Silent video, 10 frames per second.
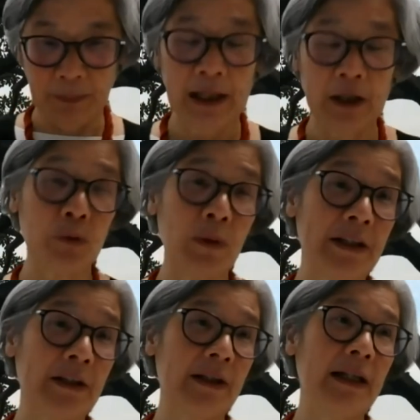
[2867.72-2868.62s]
paired
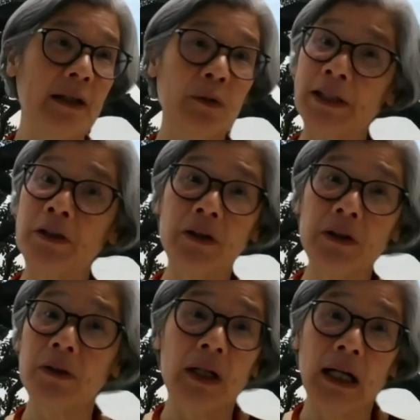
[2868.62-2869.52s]
with
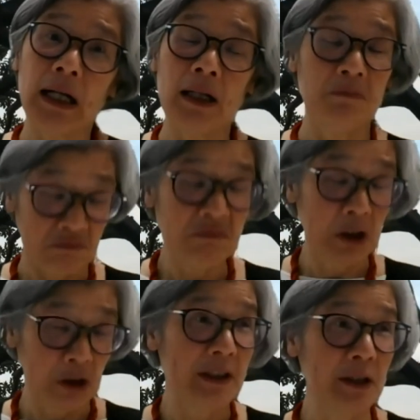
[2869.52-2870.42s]
her,
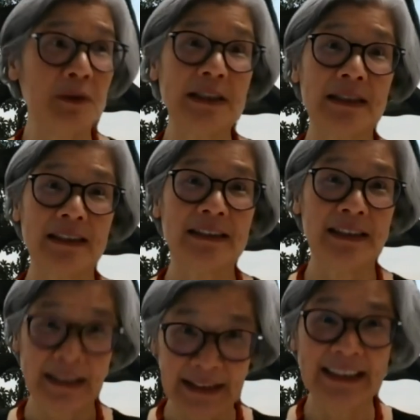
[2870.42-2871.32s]
he was
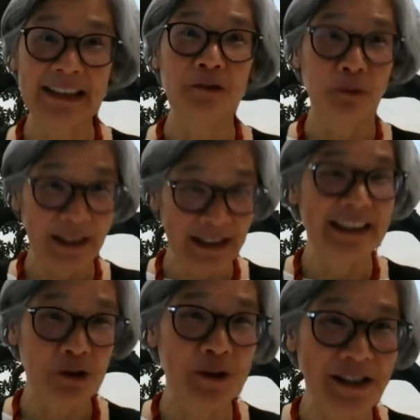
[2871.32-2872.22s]
listening with
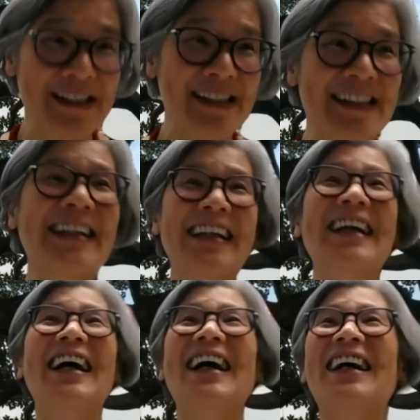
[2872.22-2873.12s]
interest.
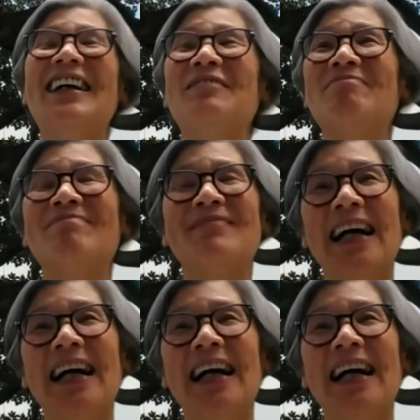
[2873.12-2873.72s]
And,